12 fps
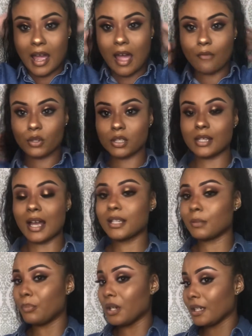average
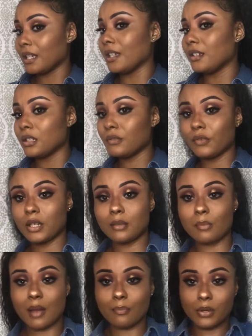size bun it is
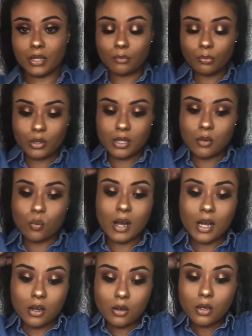fitting my bun pretty
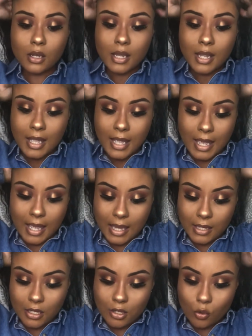well
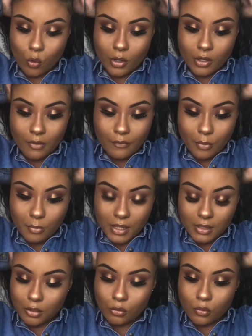and in order for
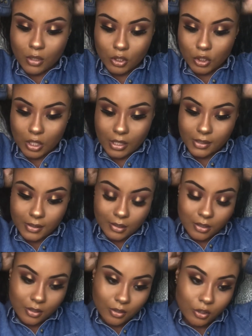me to
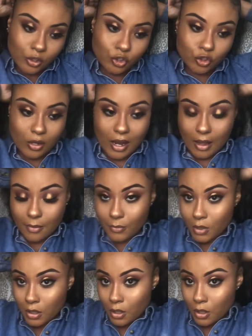adjust the strap